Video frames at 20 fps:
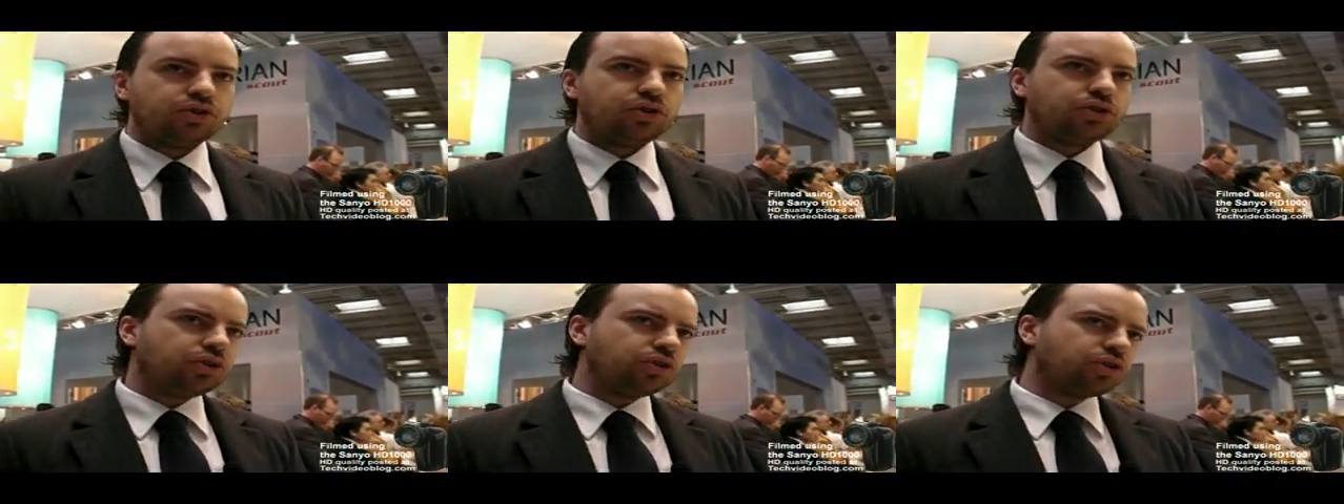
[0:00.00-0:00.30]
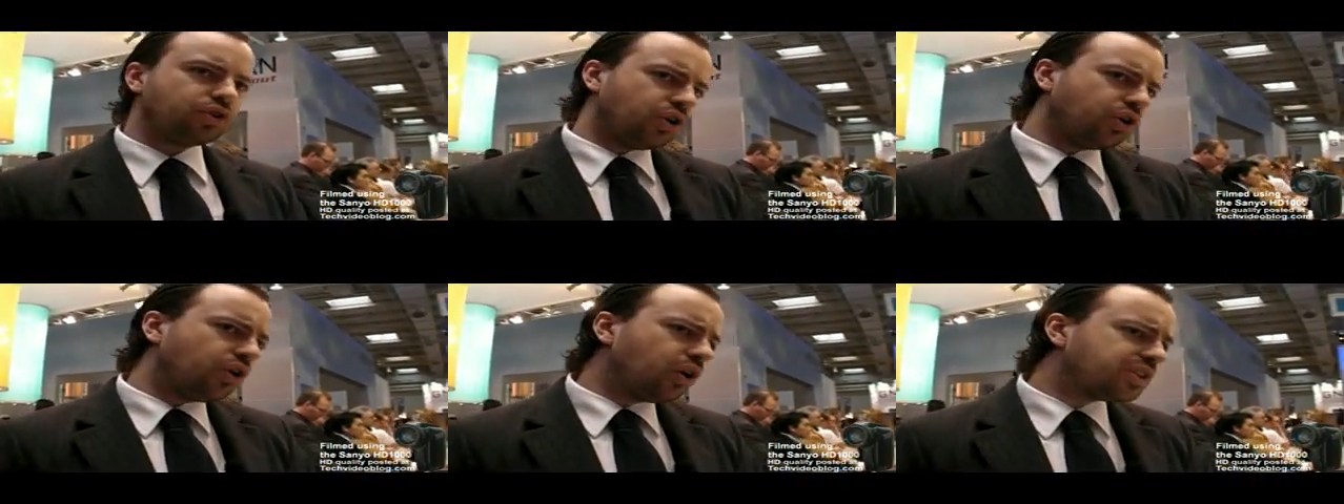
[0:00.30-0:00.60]

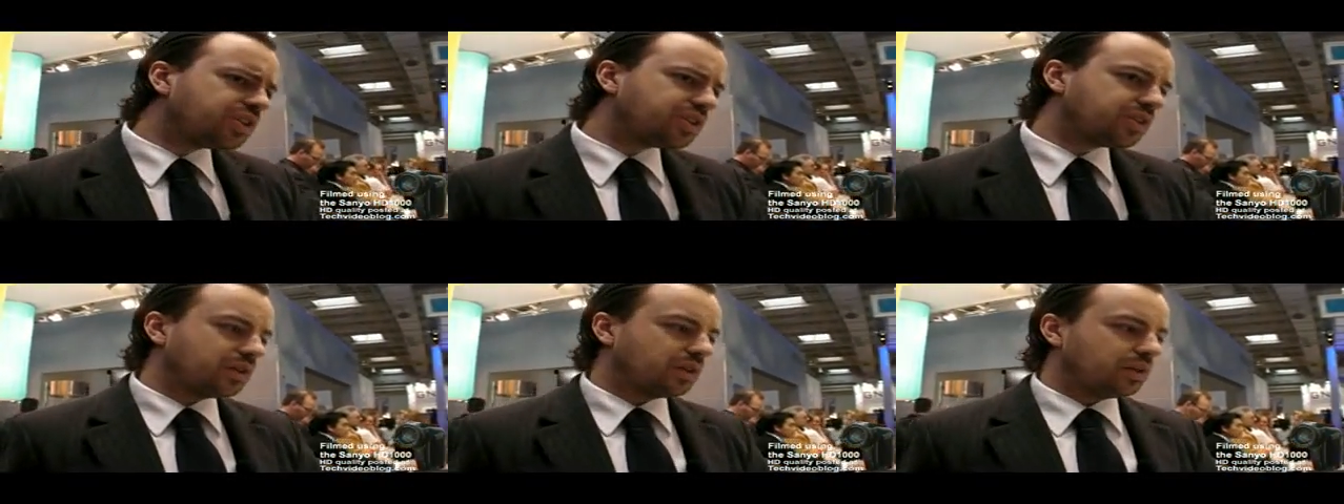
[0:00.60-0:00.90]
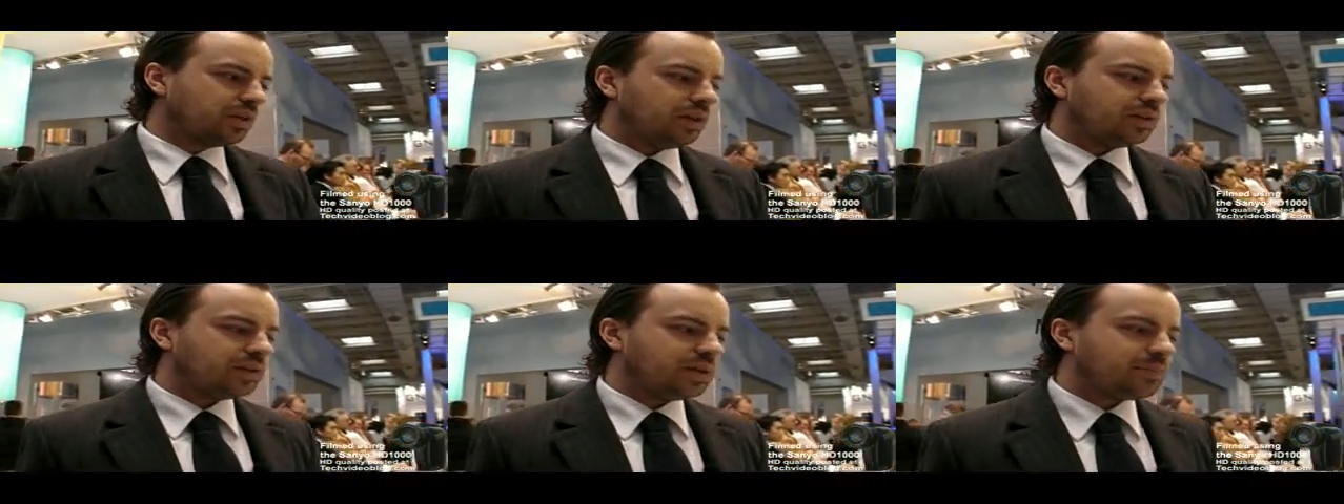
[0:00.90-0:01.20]
you could.
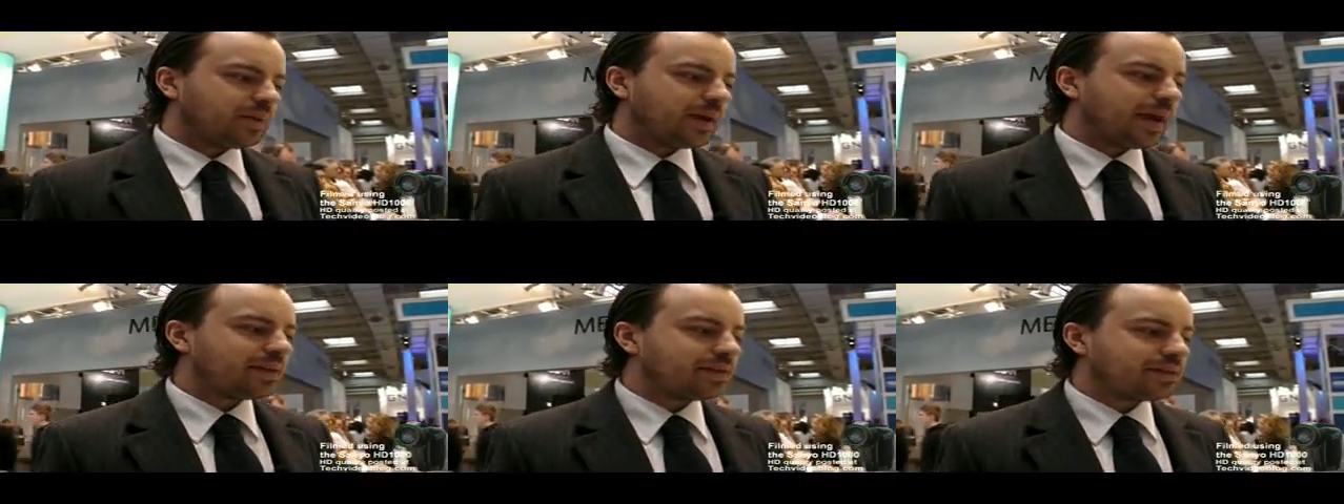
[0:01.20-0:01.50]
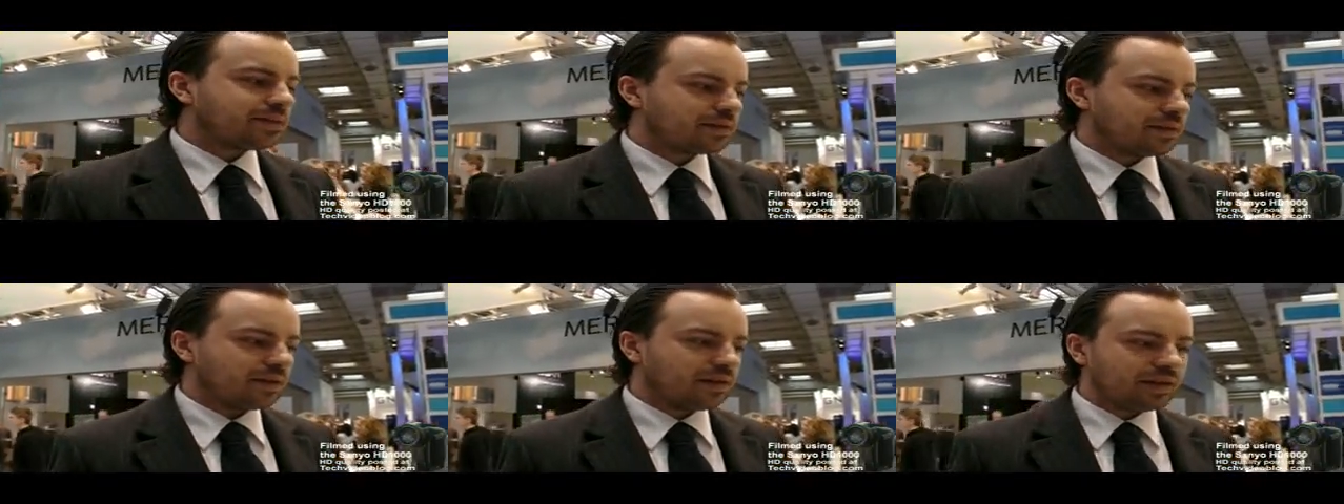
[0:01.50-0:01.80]
It
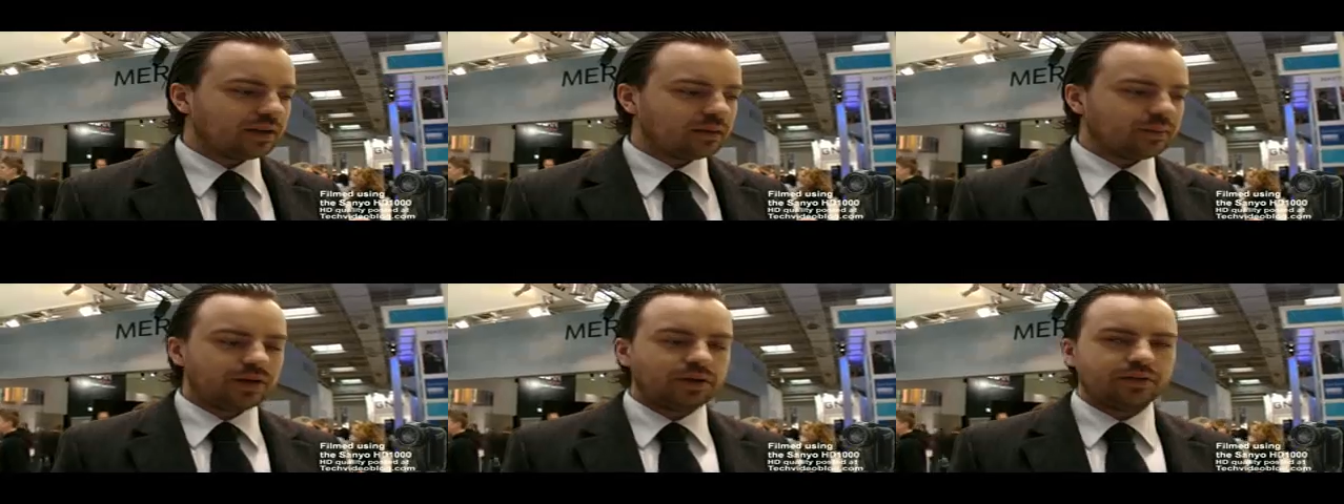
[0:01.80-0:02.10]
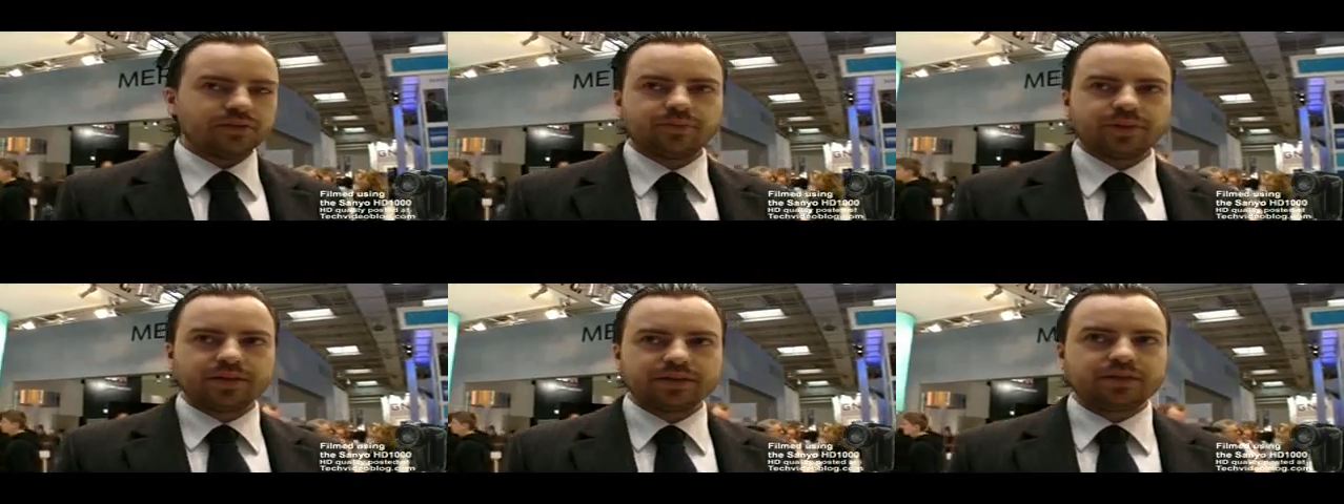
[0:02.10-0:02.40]
depends a little bit
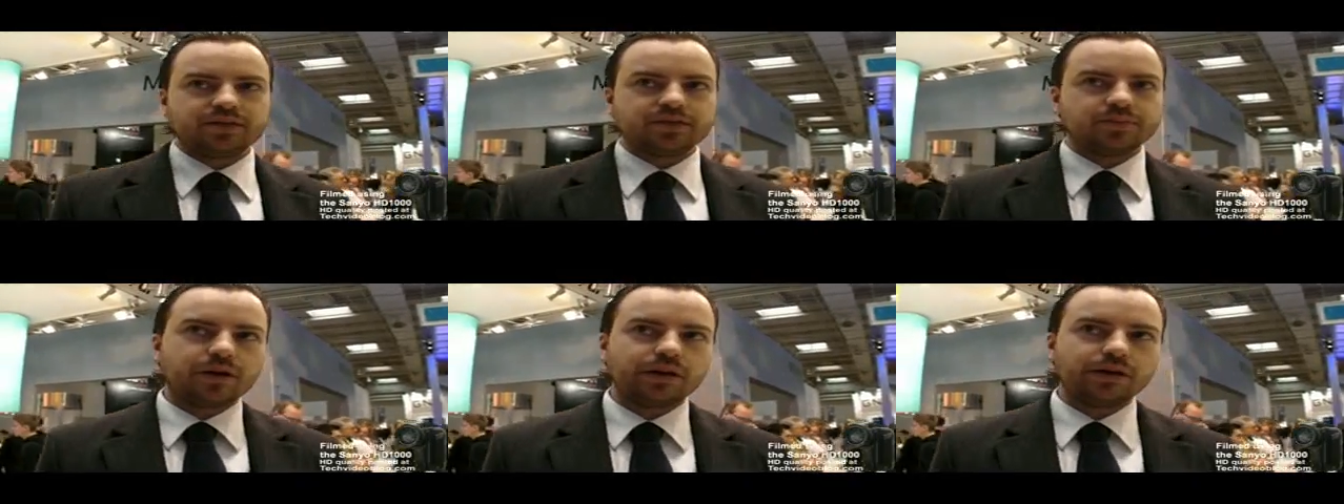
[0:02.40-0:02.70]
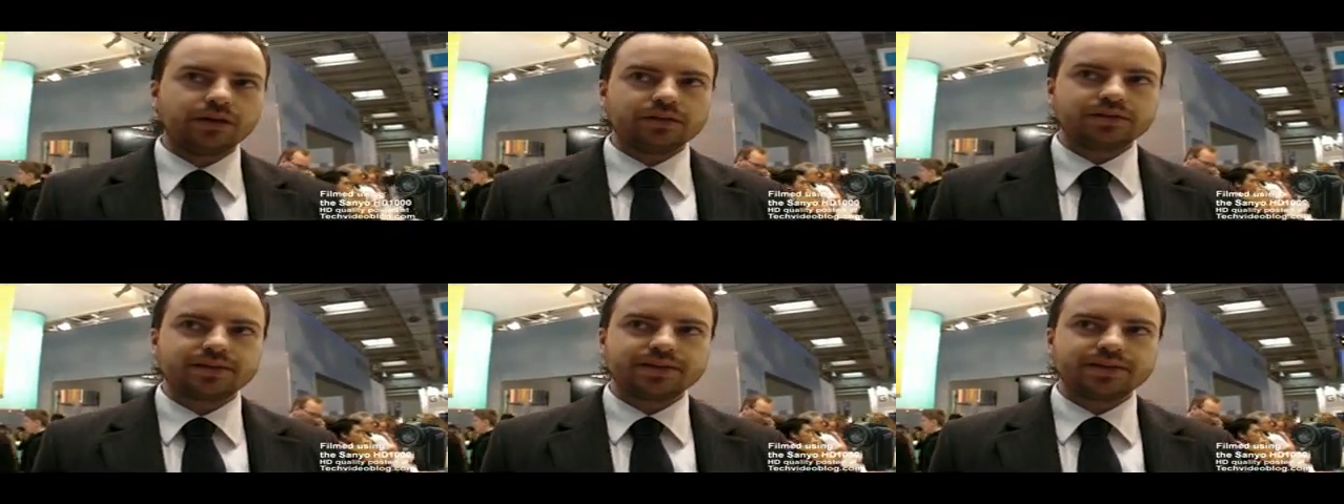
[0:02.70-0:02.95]
on the business model.